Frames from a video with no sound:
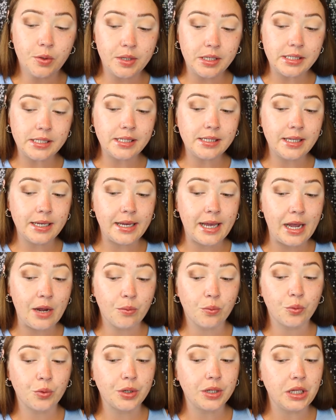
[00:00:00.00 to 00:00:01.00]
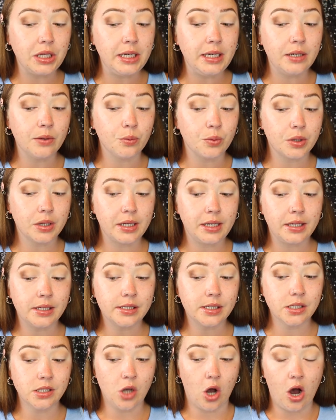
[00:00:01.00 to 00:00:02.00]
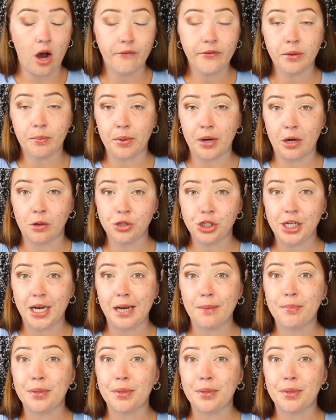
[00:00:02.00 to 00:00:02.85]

this is like a really, really soft brown shade,